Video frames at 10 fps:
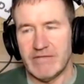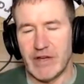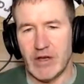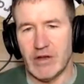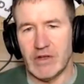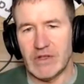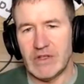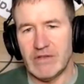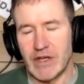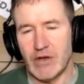
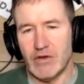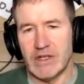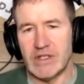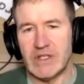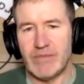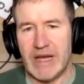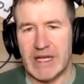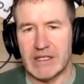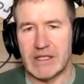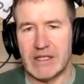violas,
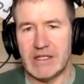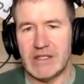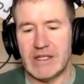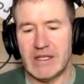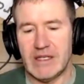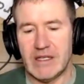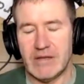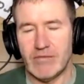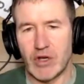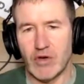pansies,
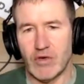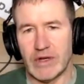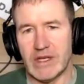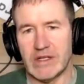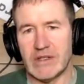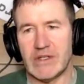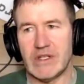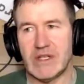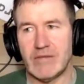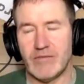
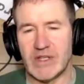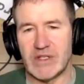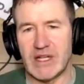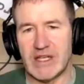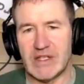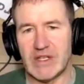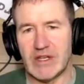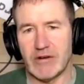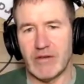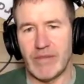begonias, busy
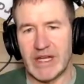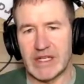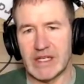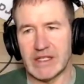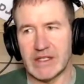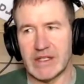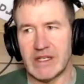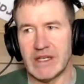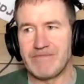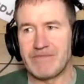Lizzie or
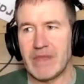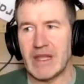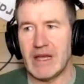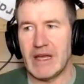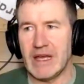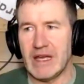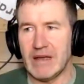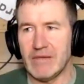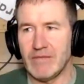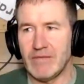impatiens.
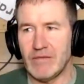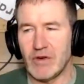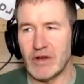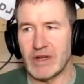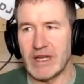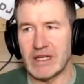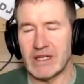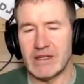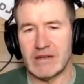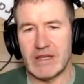We're looking at
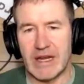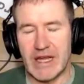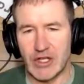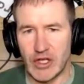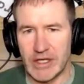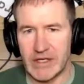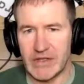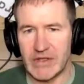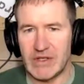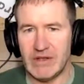
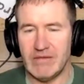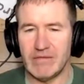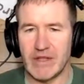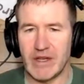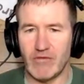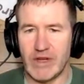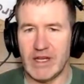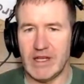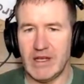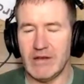calendulas. They're
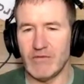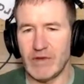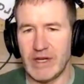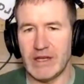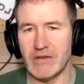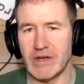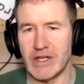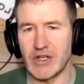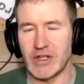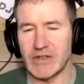really, really good
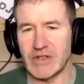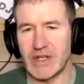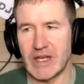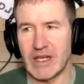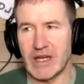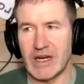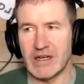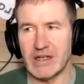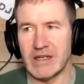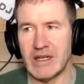additions to any
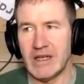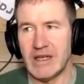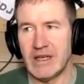garden.